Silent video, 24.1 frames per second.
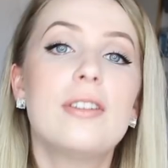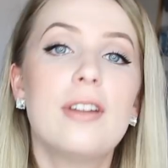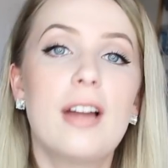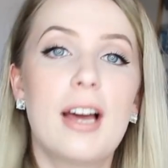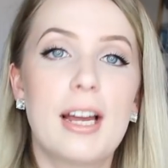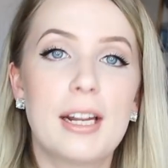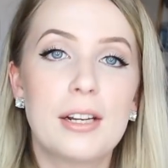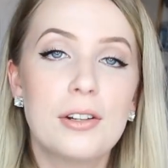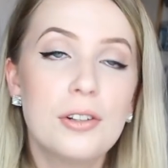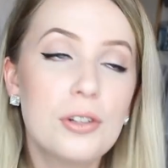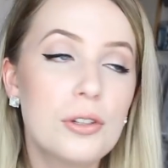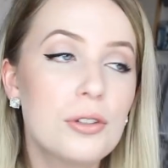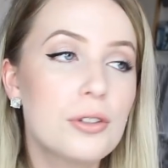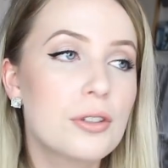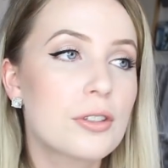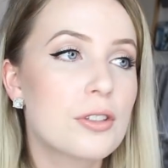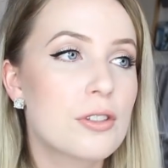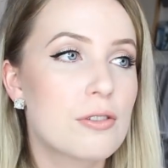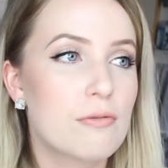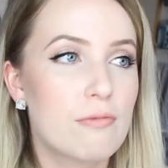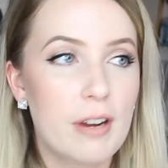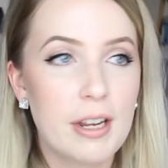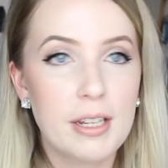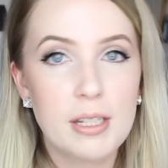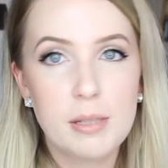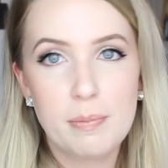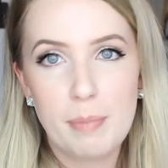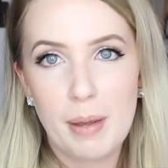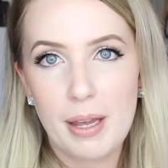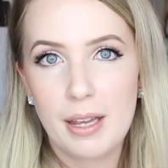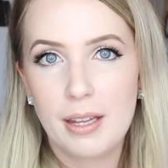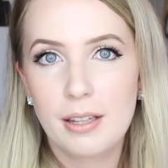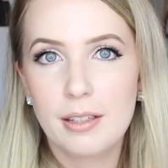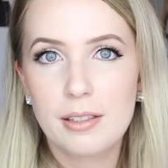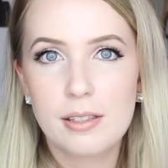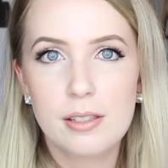you like nudes, reds,
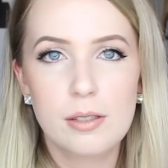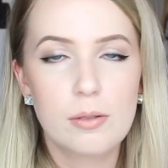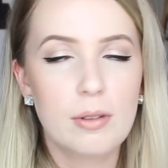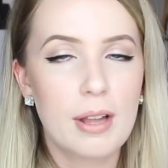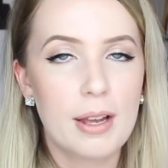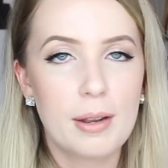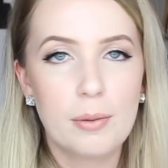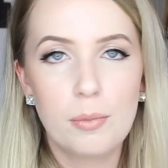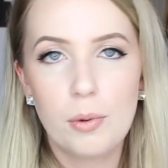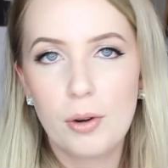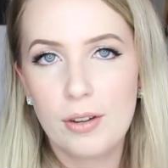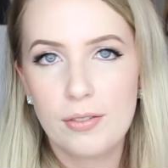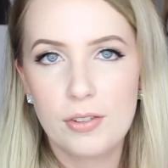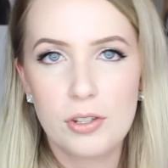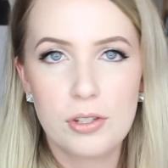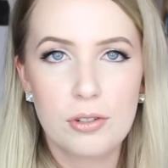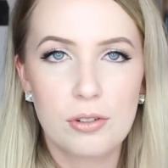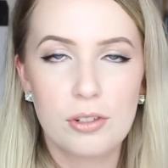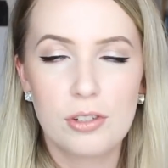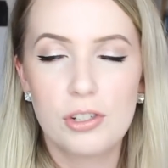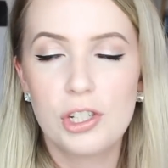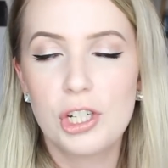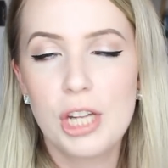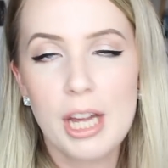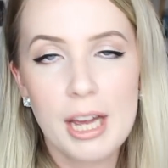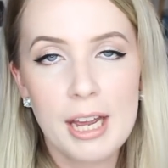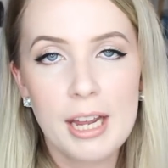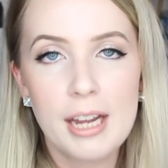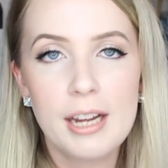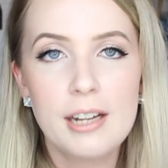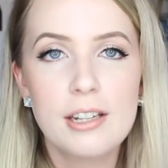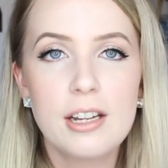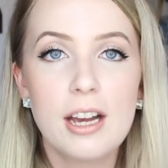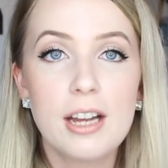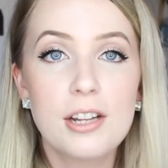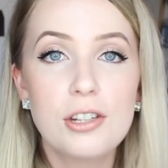pinks, like whatever sort of
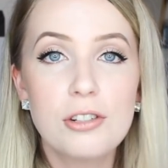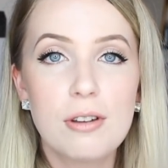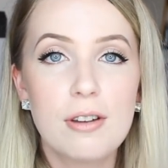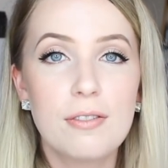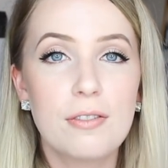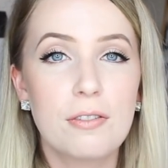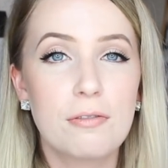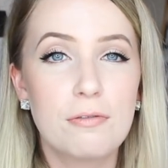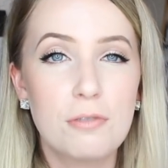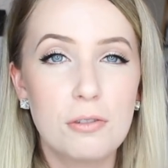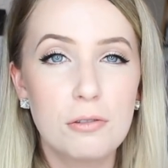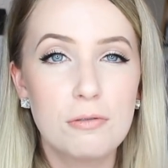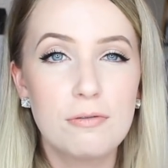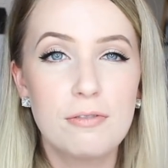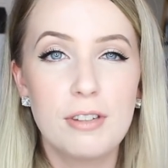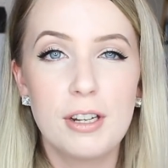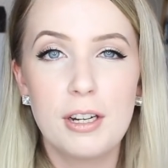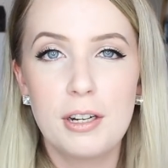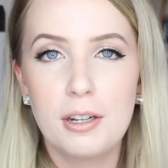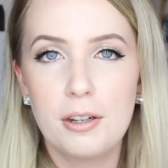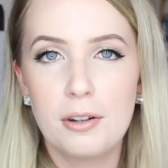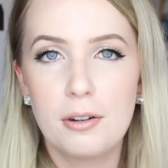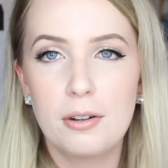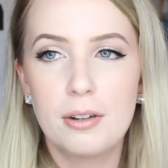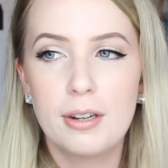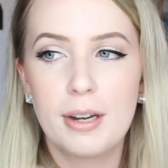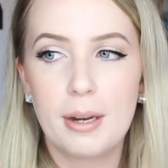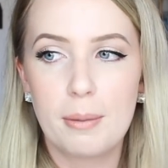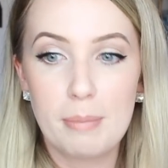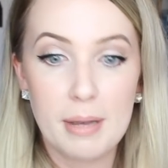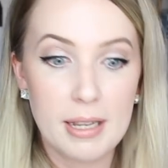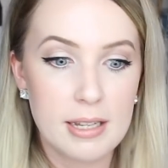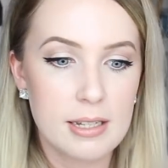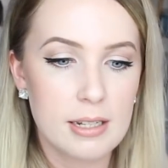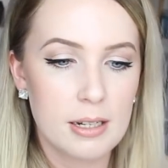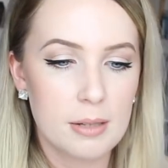shade. I do have a full video on like
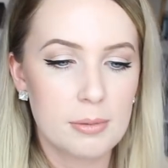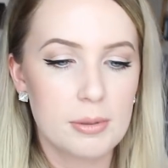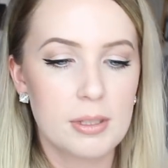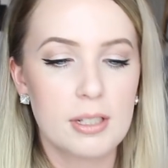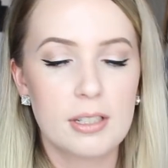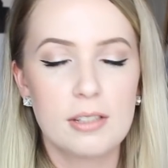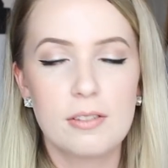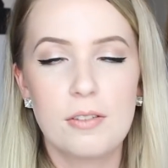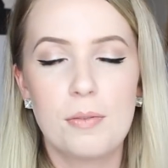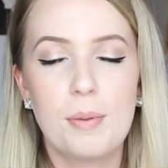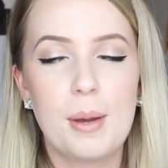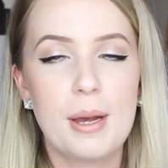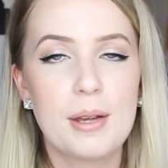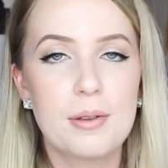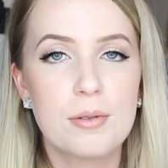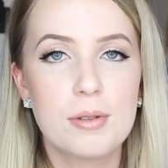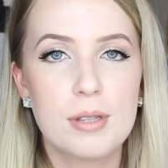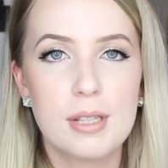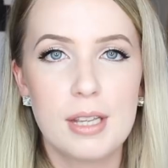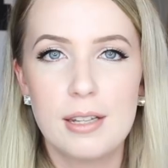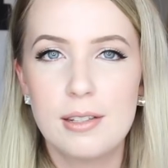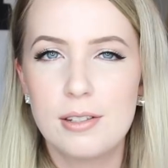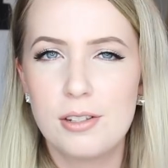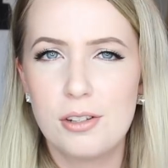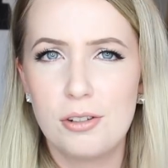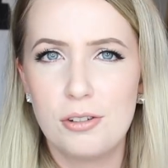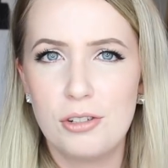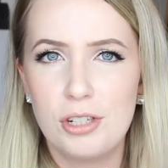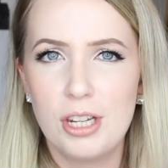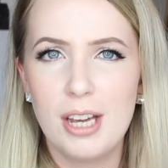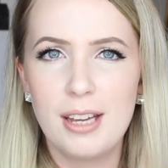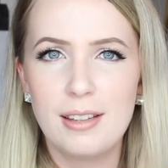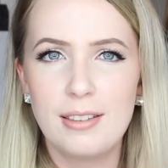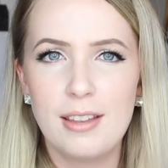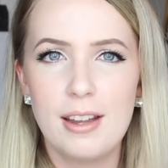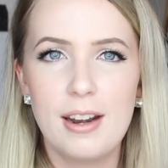best lipsticks for pale skin, so
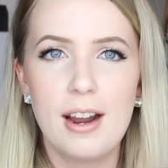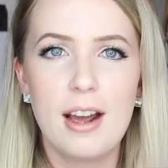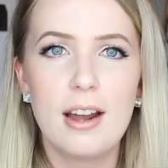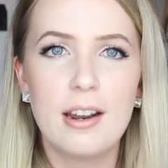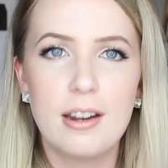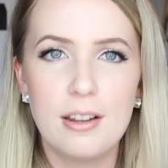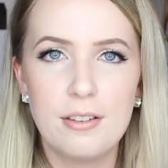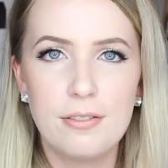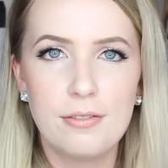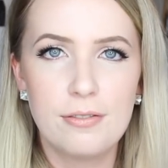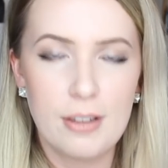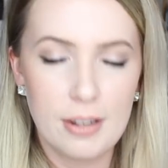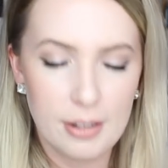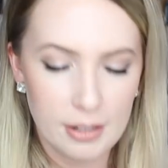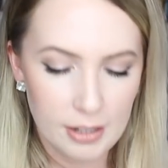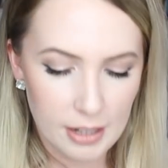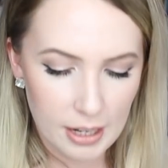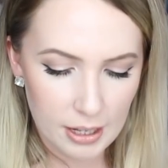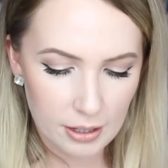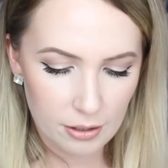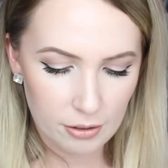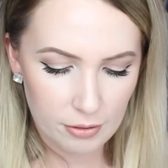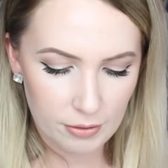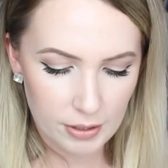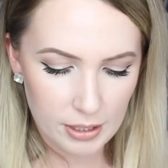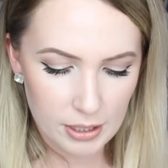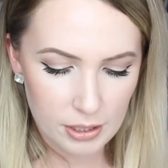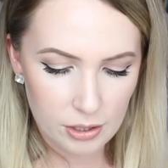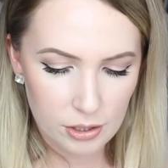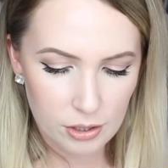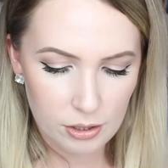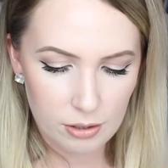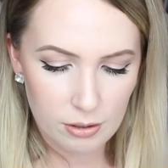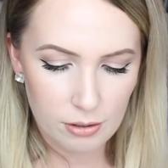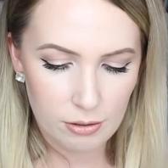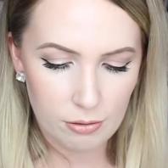check that out if neither of
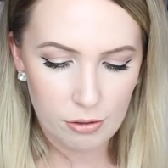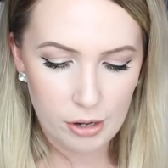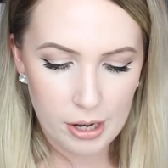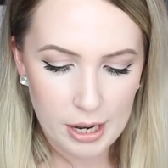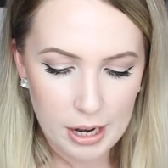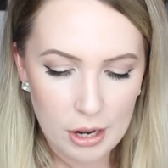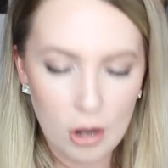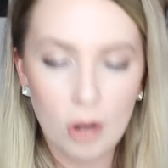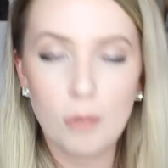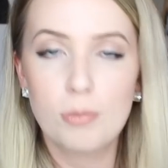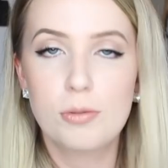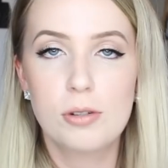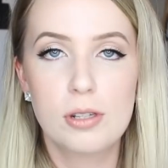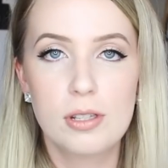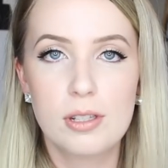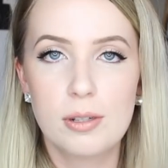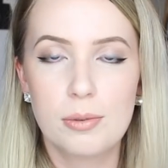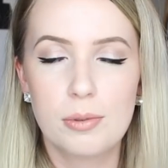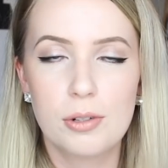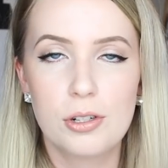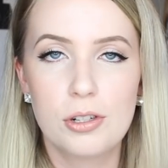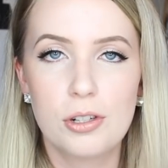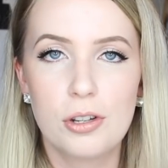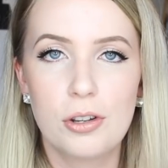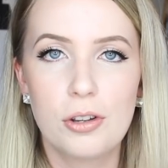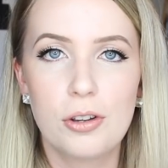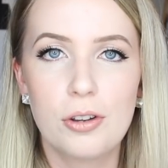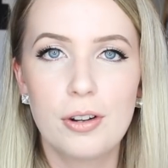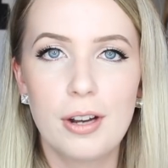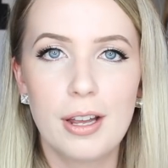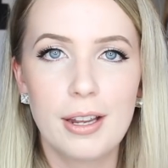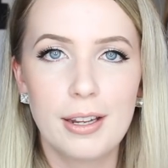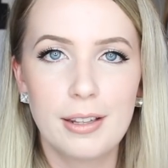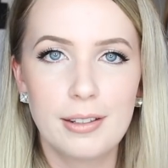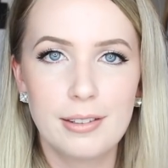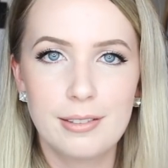these three options I want to show you
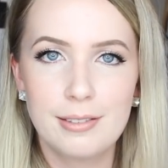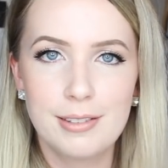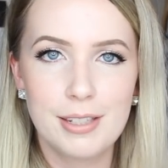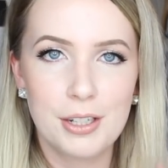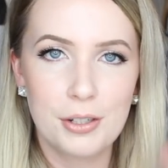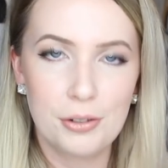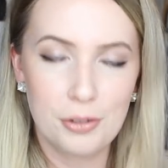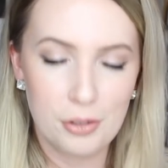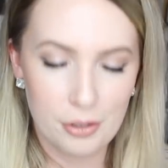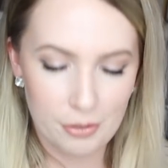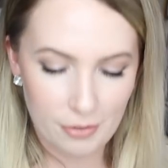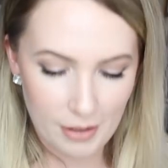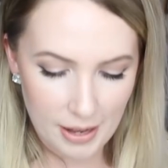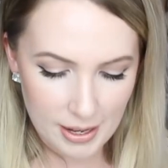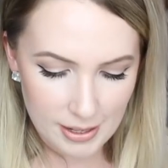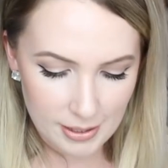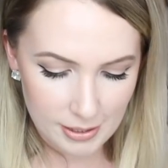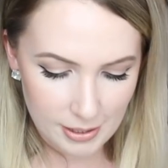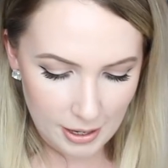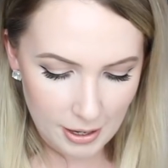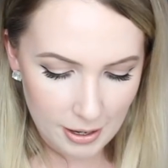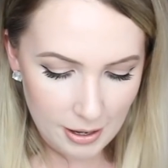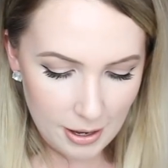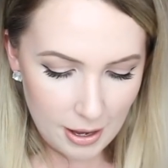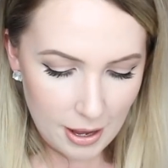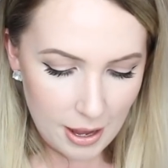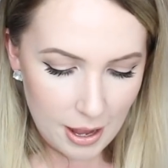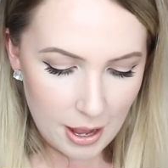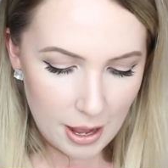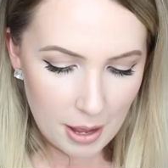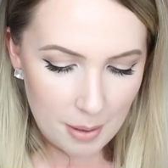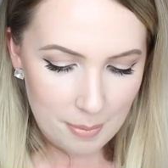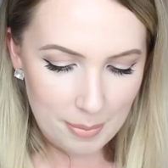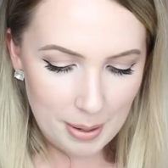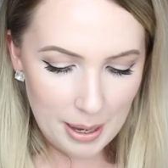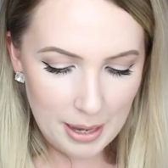like tickle your fancy.
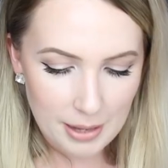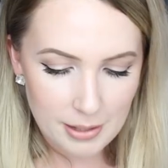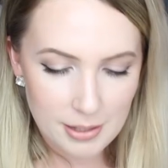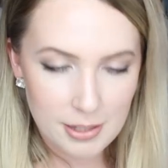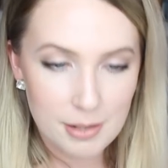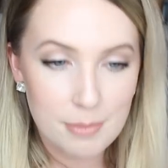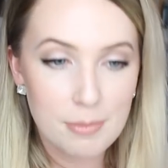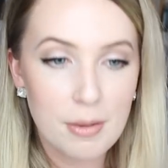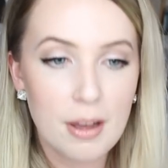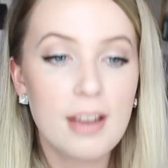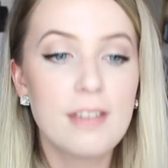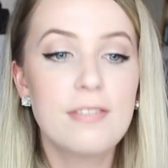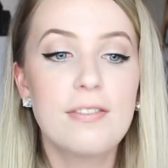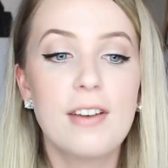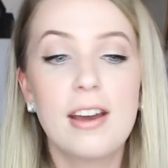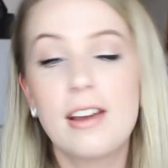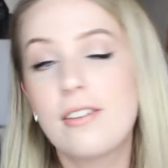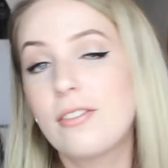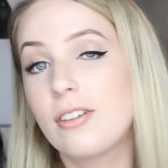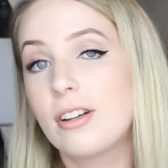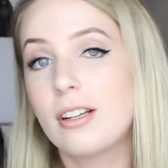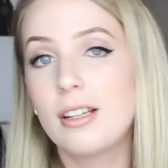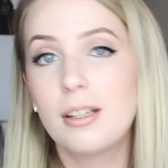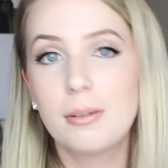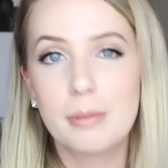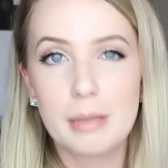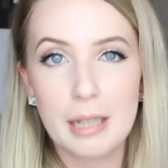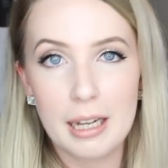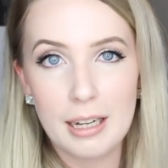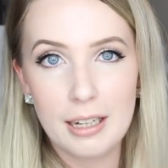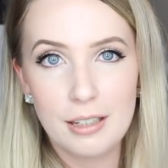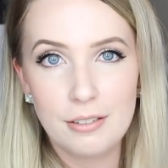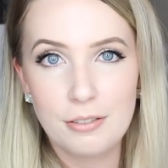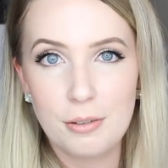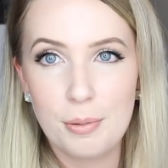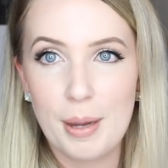But my favorite lip
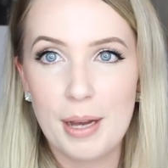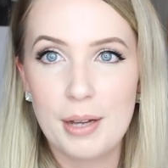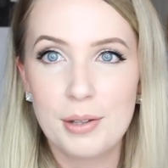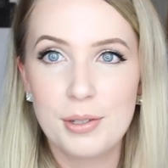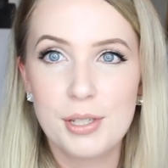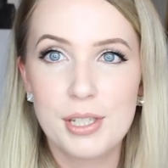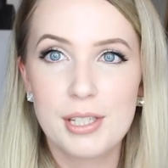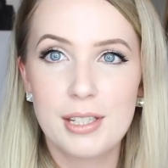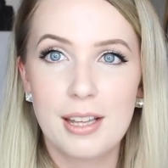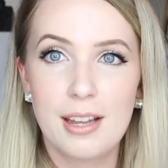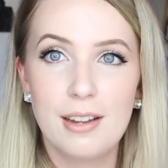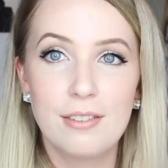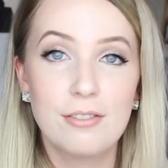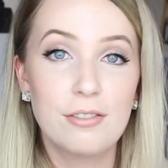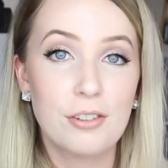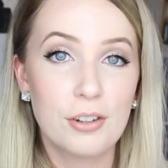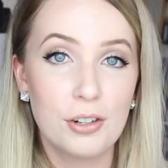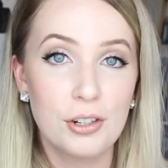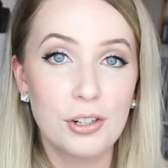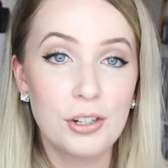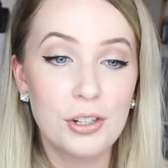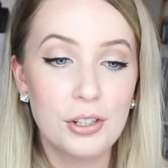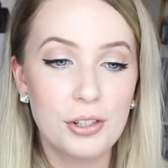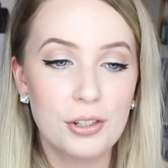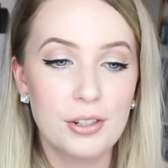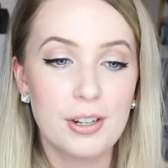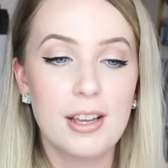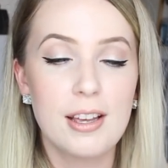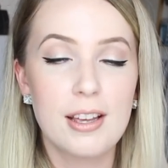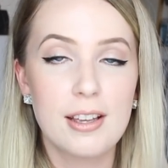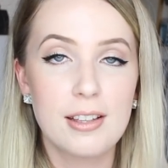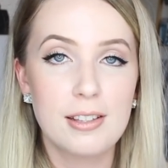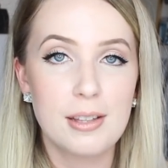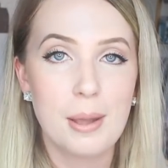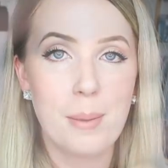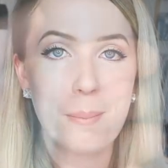color for pale skin for a nude
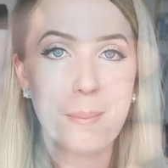is